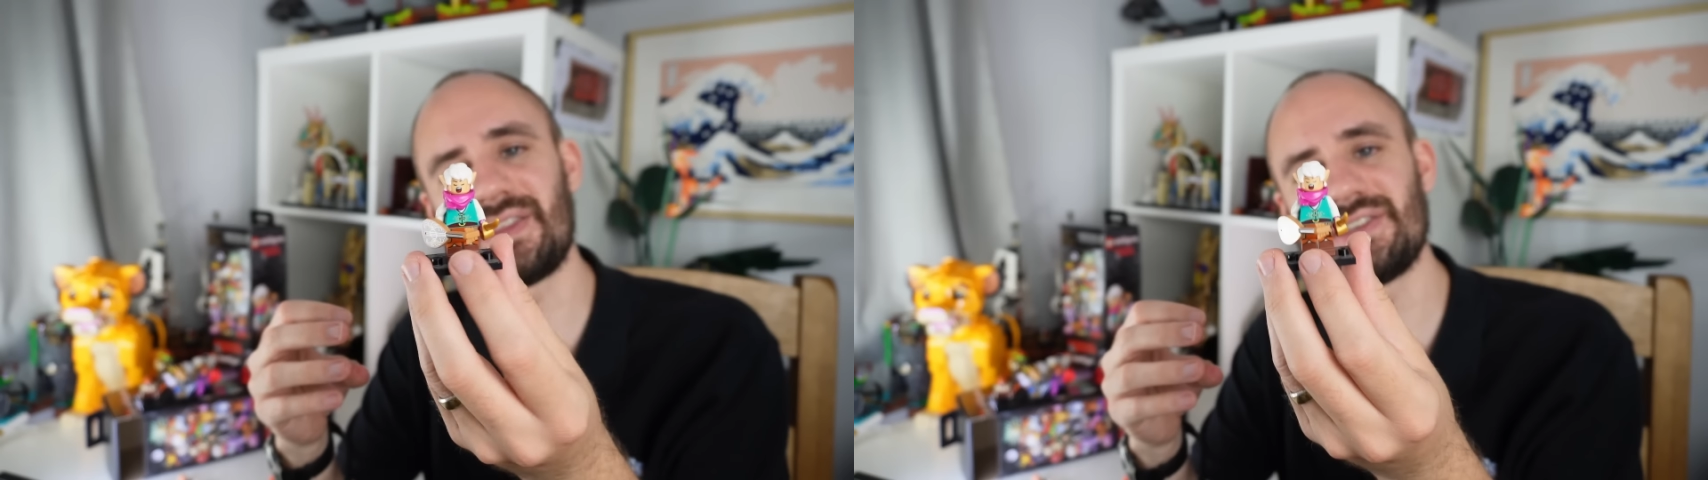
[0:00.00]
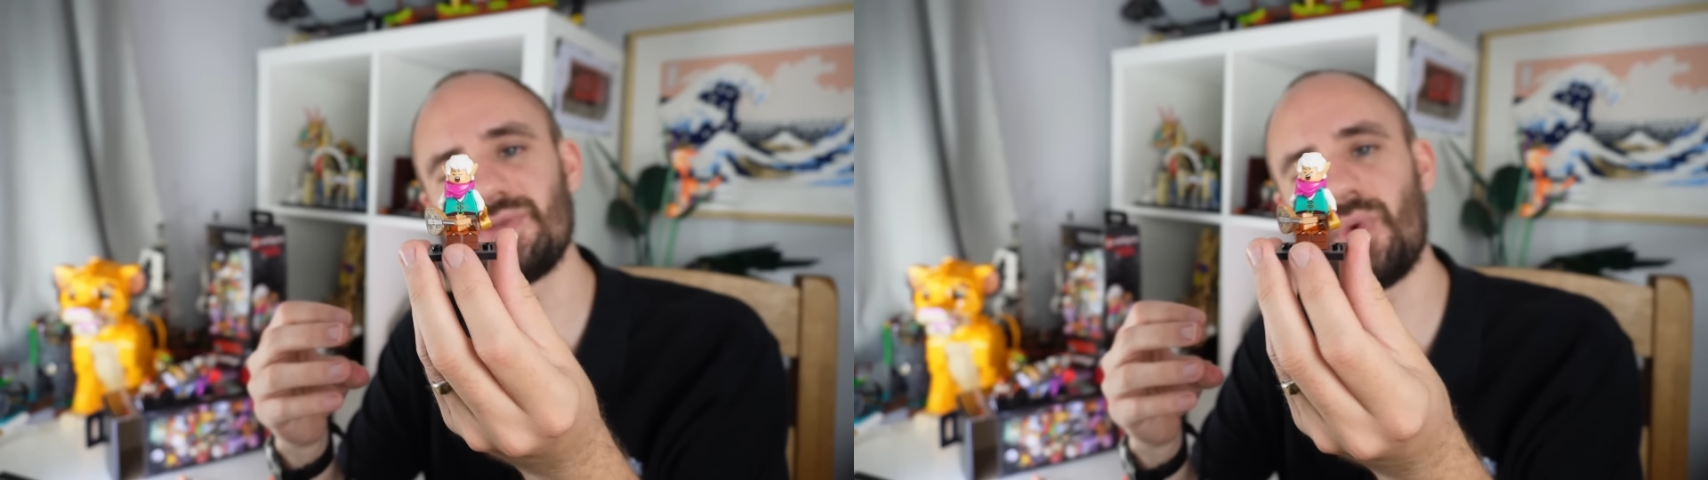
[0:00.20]

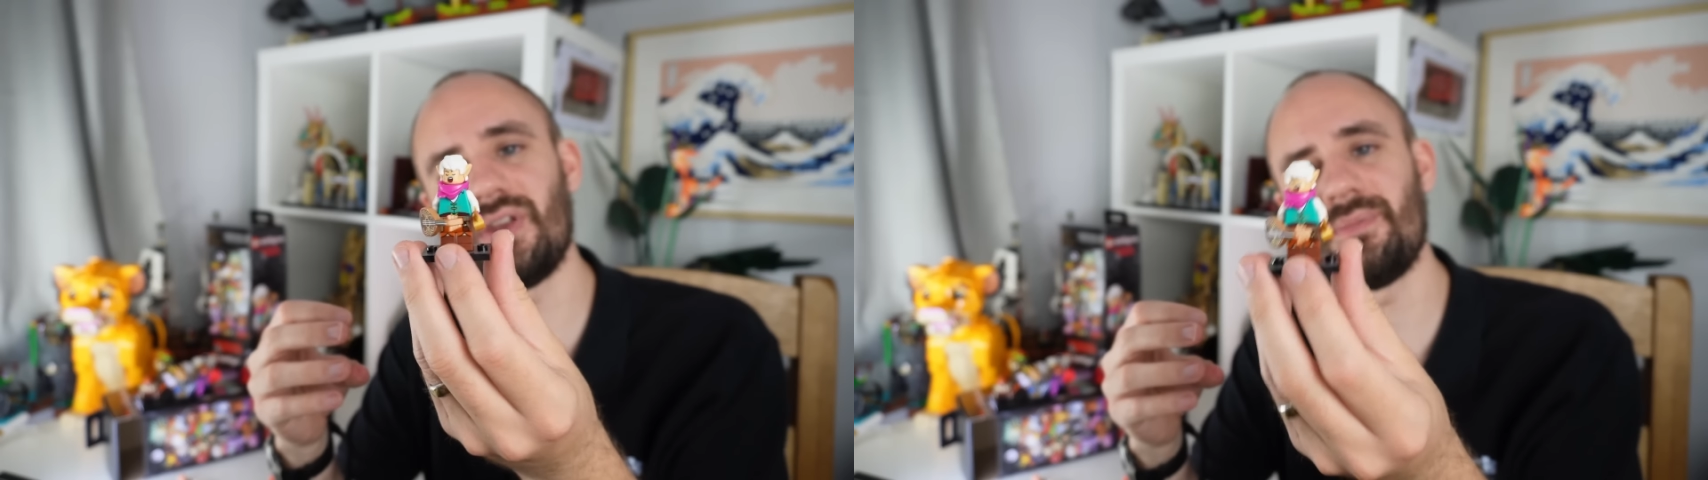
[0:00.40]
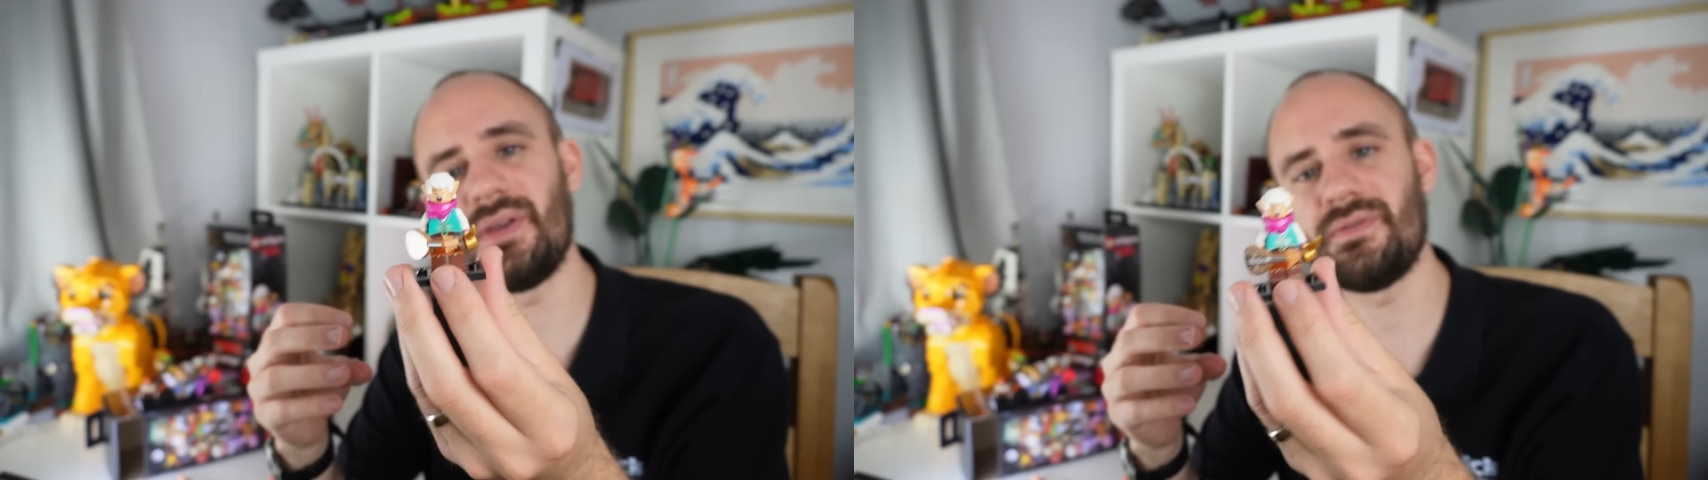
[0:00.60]
This is one
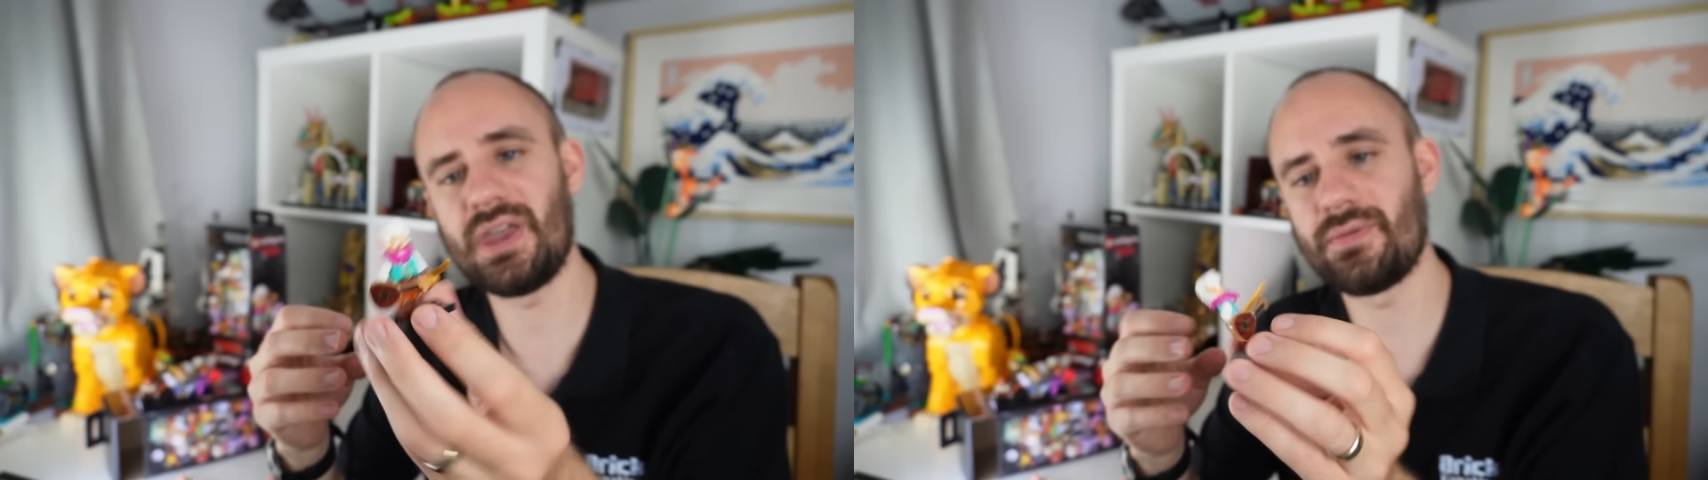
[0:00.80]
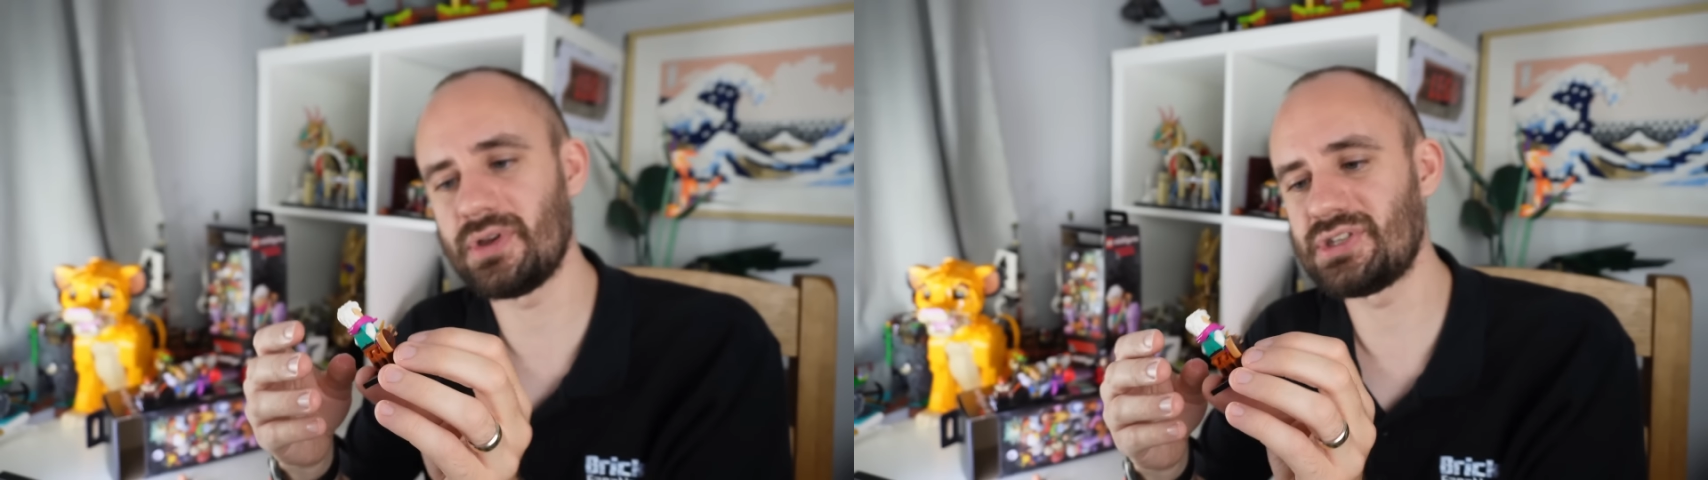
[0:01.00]
of my
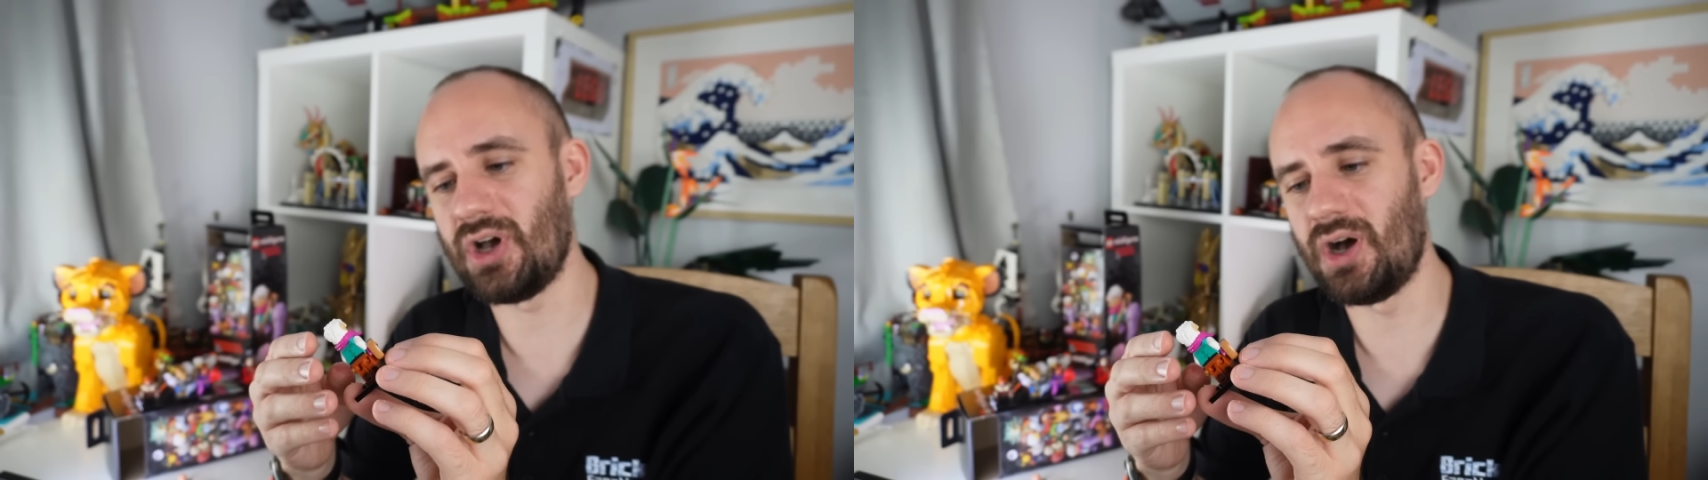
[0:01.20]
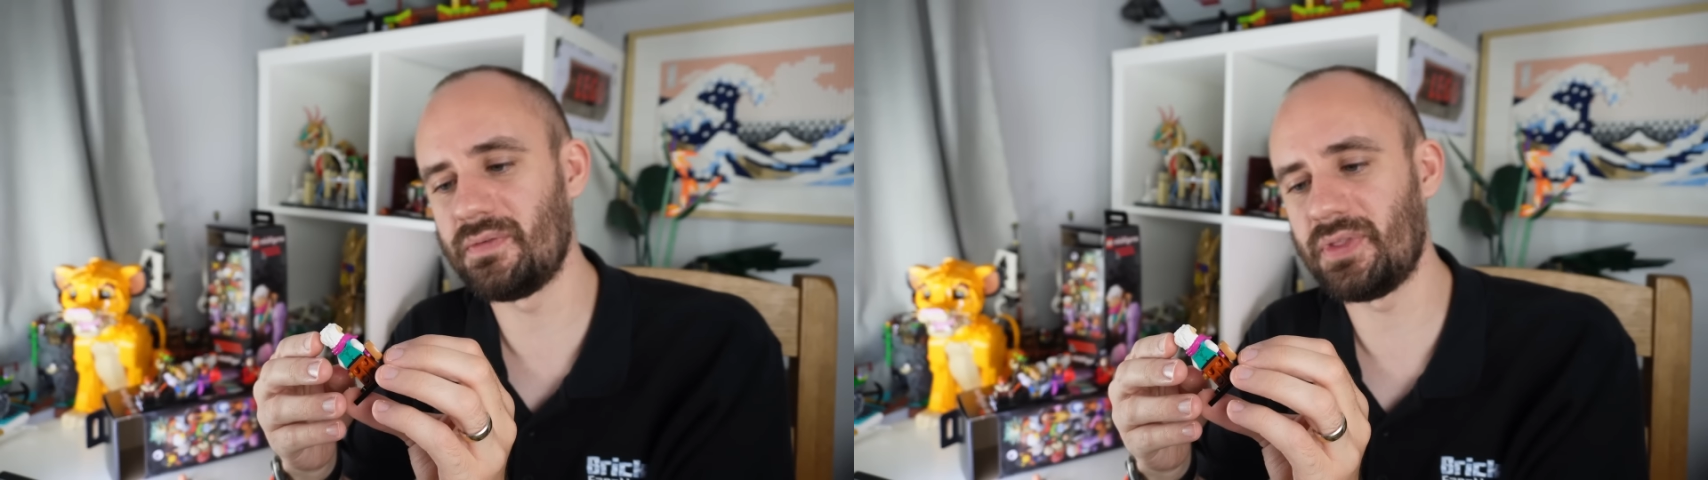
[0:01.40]
favorites
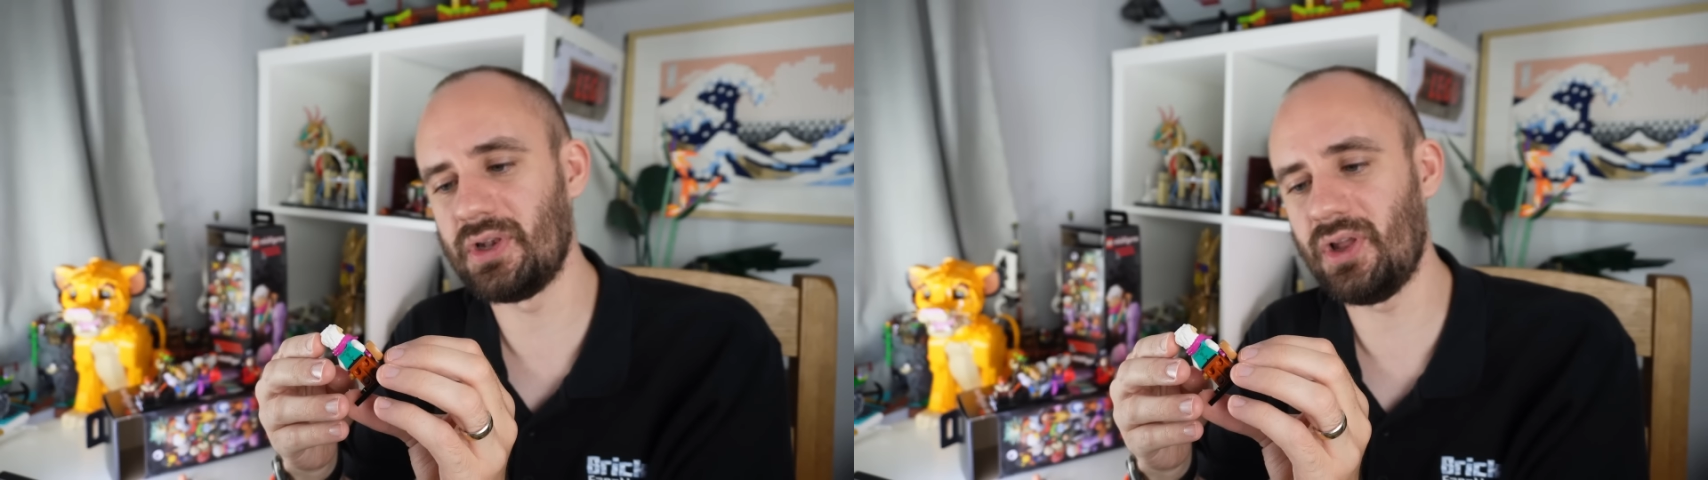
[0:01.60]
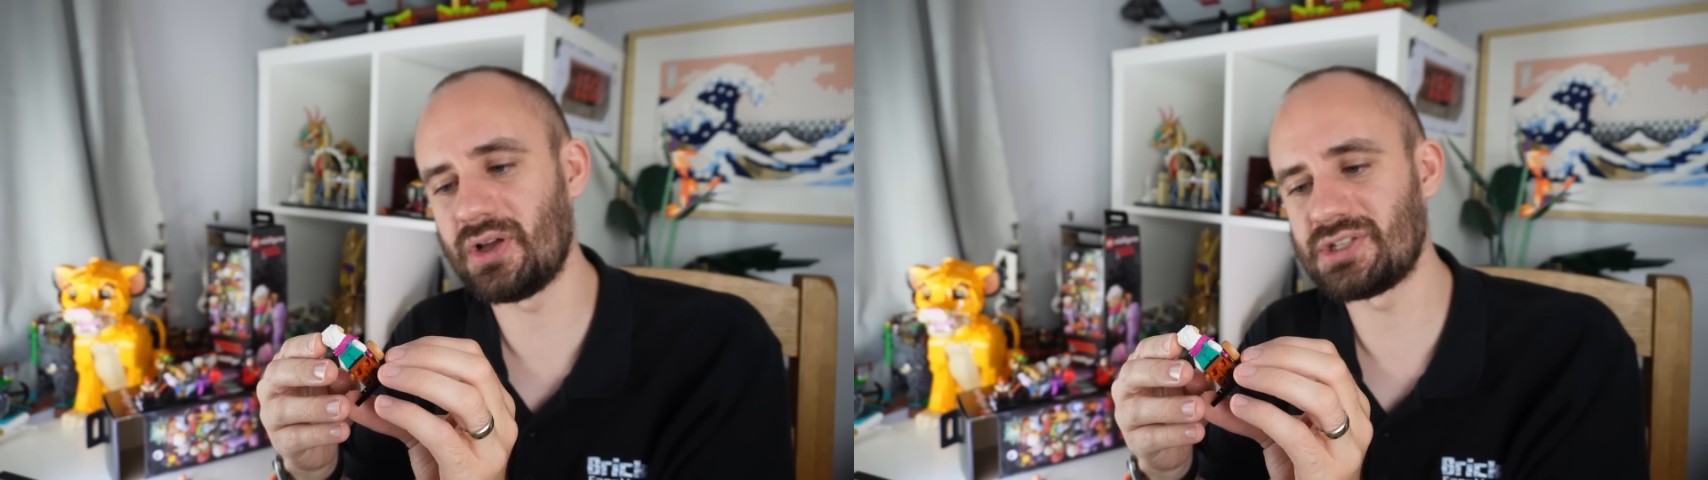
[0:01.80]
of the
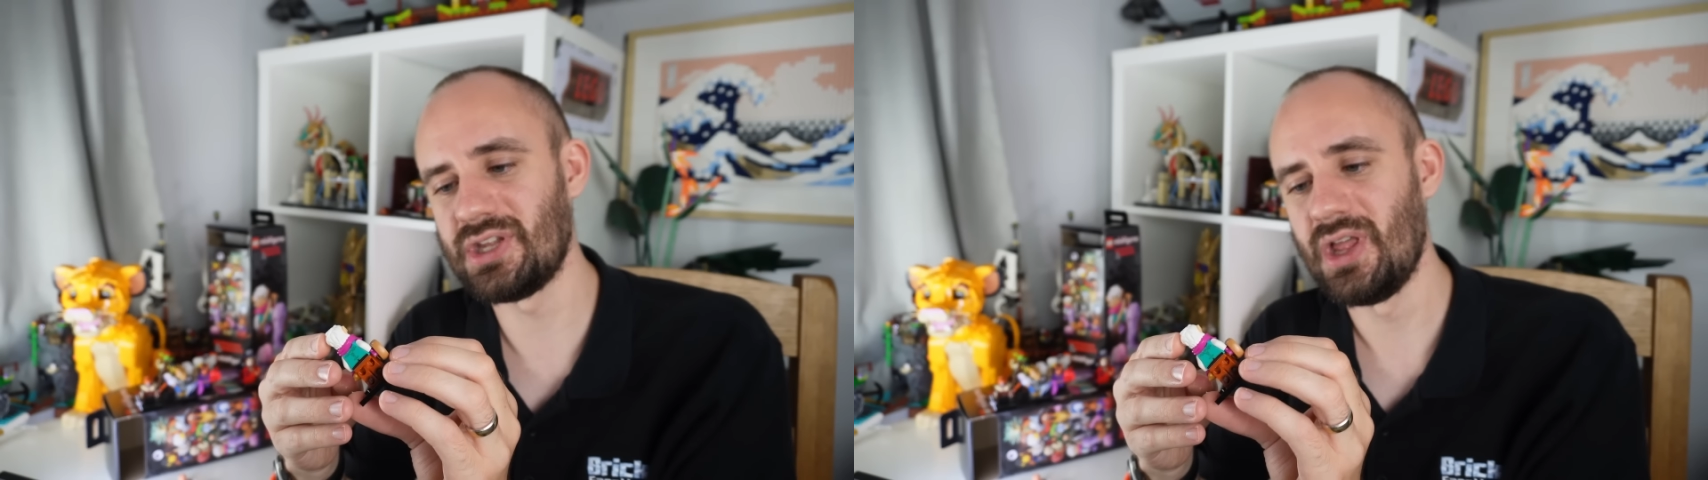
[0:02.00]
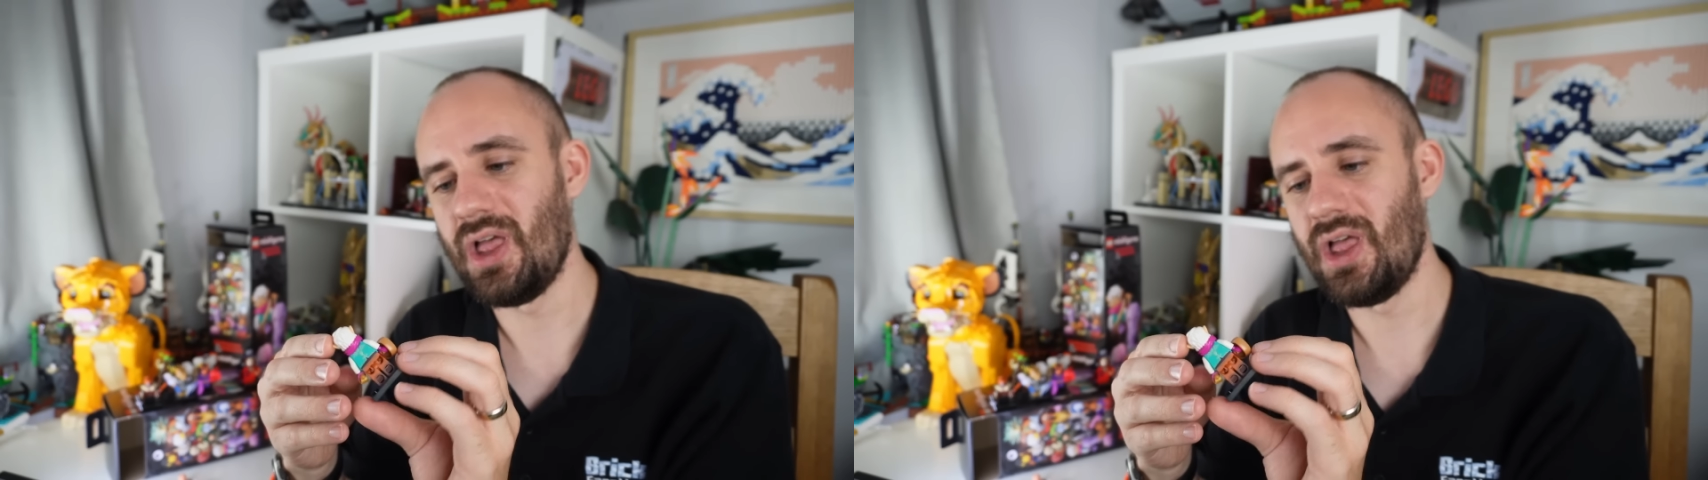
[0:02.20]
lot.